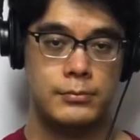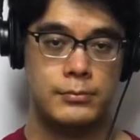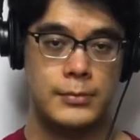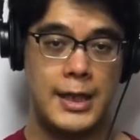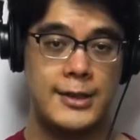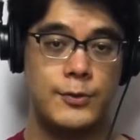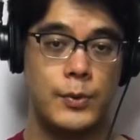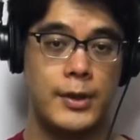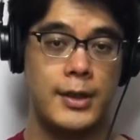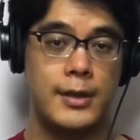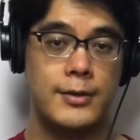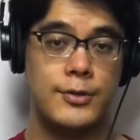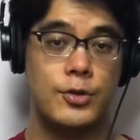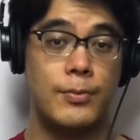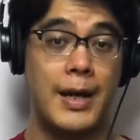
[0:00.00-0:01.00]
As one
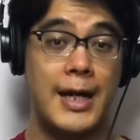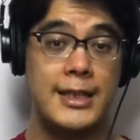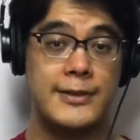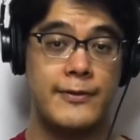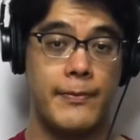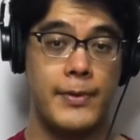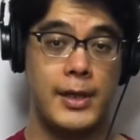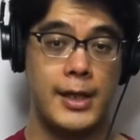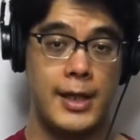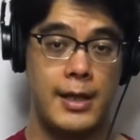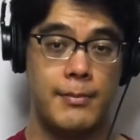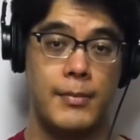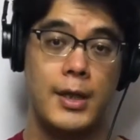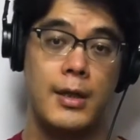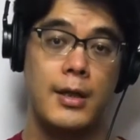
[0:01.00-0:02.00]
can surmise from the
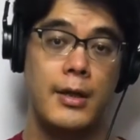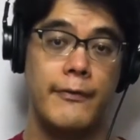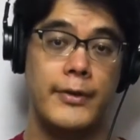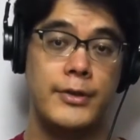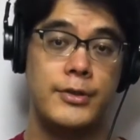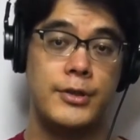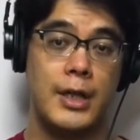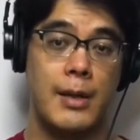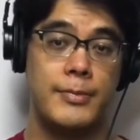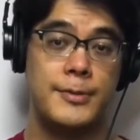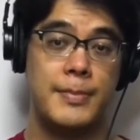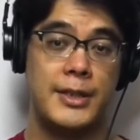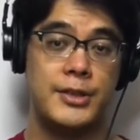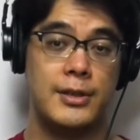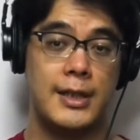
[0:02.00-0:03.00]
name,This shop
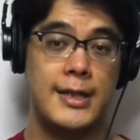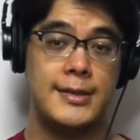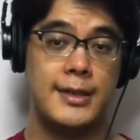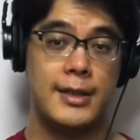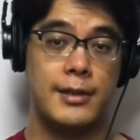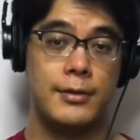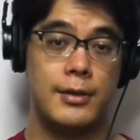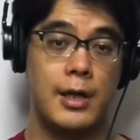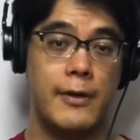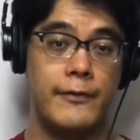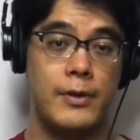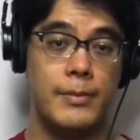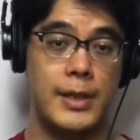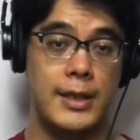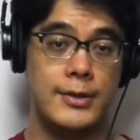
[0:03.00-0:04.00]
specializing in coffee
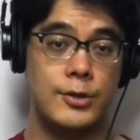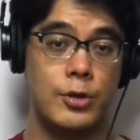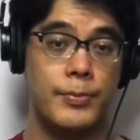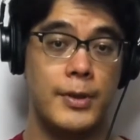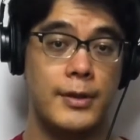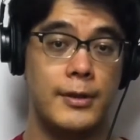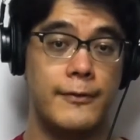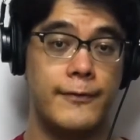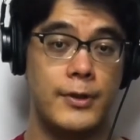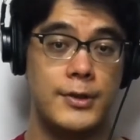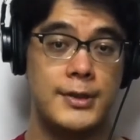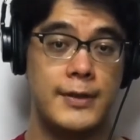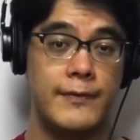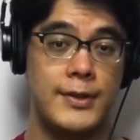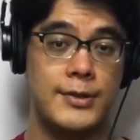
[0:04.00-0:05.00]
beans opened the
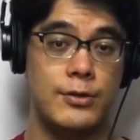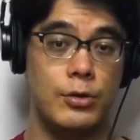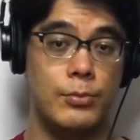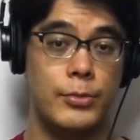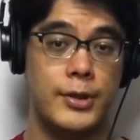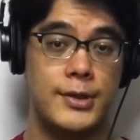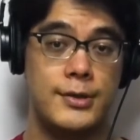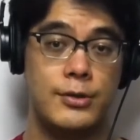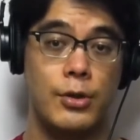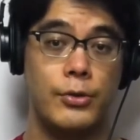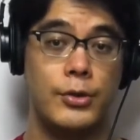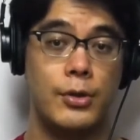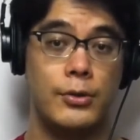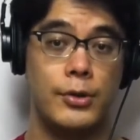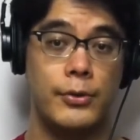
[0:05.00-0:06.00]
first of its numerous
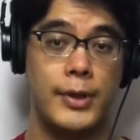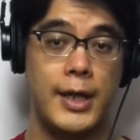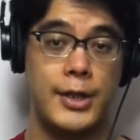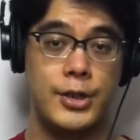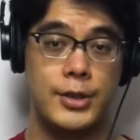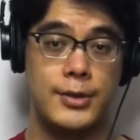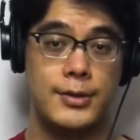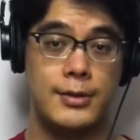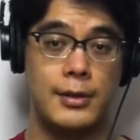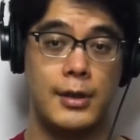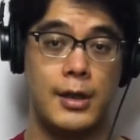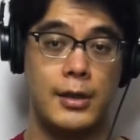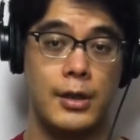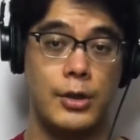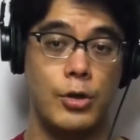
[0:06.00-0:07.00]
Tokyo locations
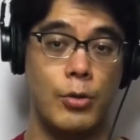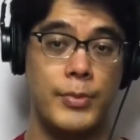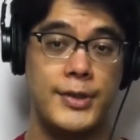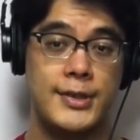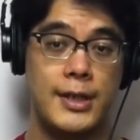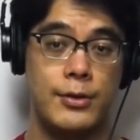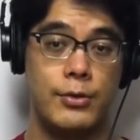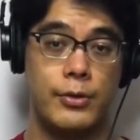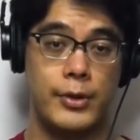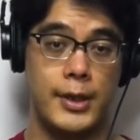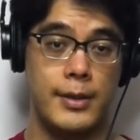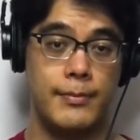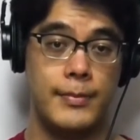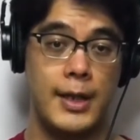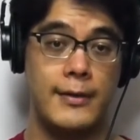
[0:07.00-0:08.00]
along Yomise-dori